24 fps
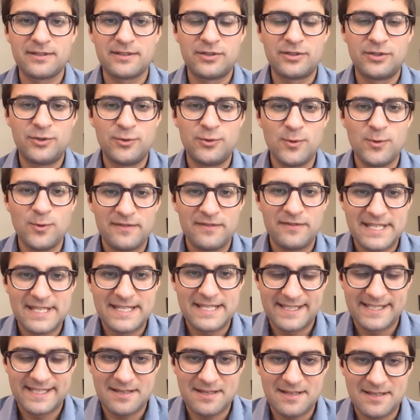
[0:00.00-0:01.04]
two of these
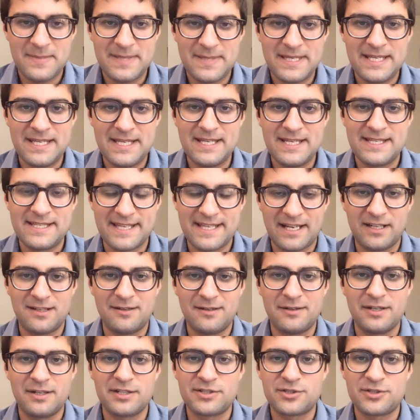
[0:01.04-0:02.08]
CMB secondary
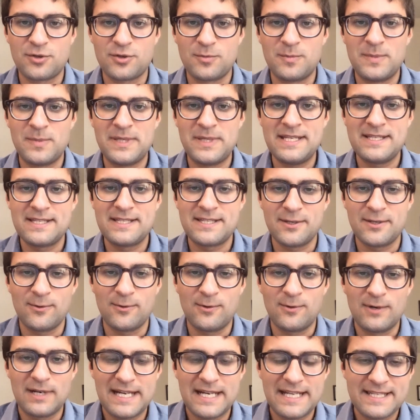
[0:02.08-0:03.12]
anisotropies, so
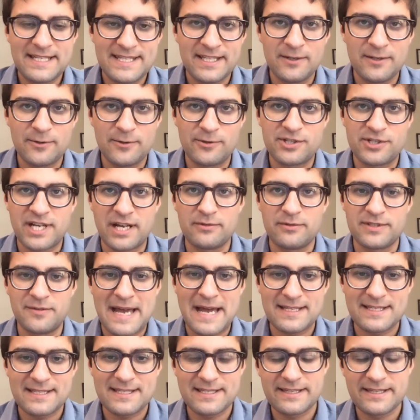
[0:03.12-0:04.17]
lensing or shadows of the
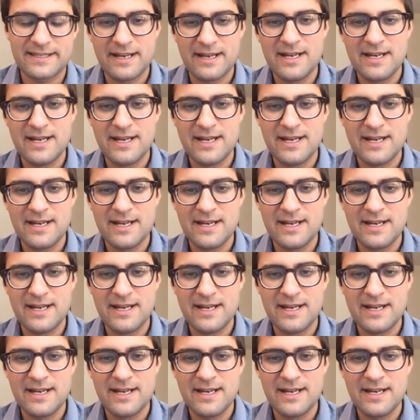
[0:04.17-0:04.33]
mass,